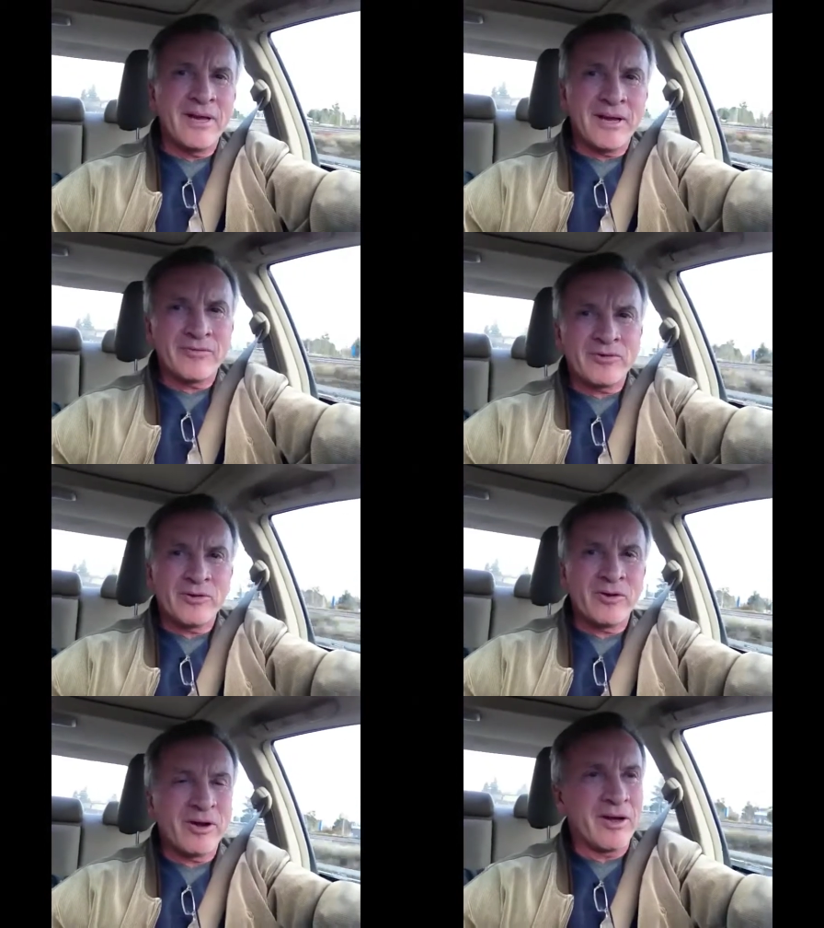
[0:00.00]

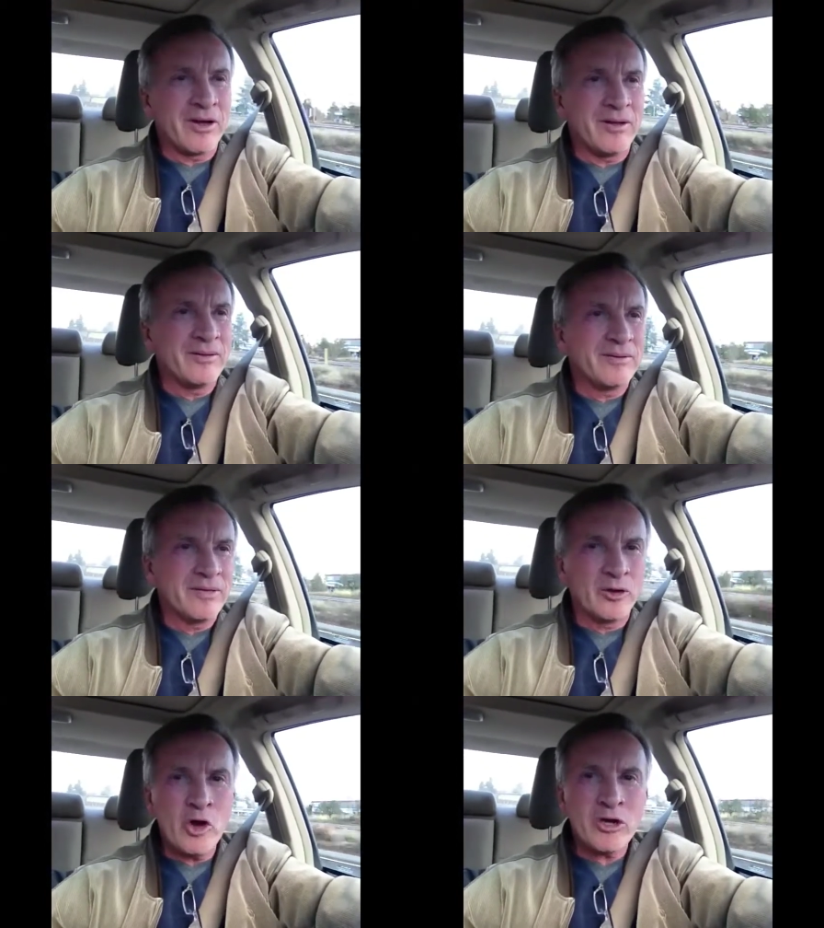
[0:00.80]
after a uh,
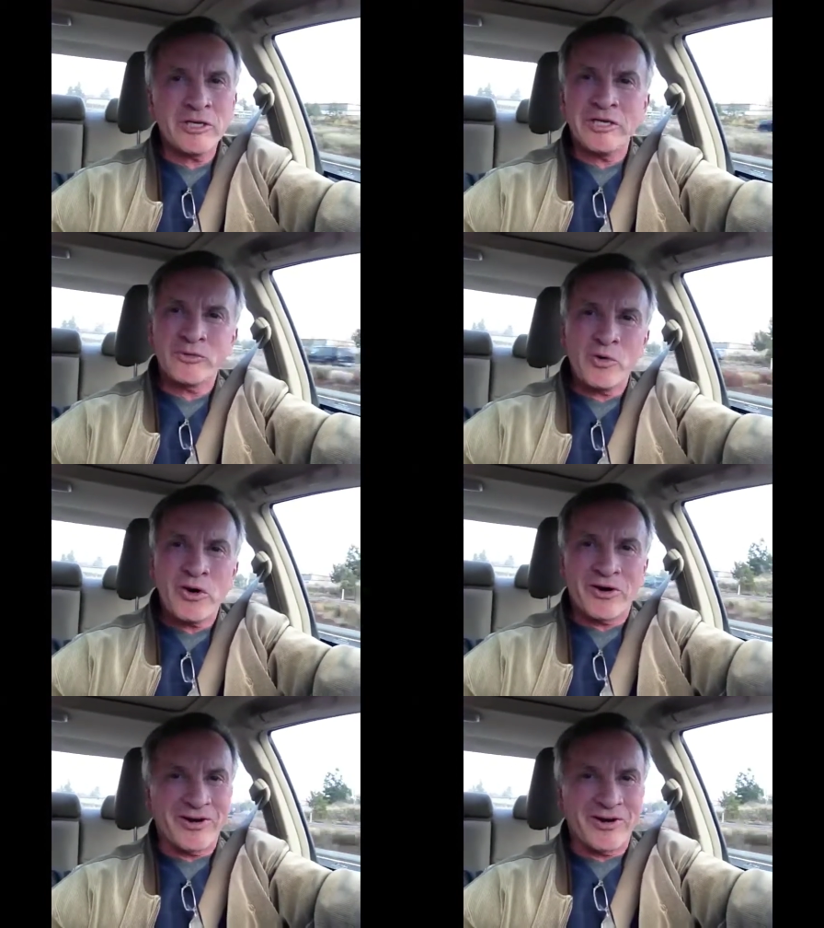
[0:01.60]
long day's work.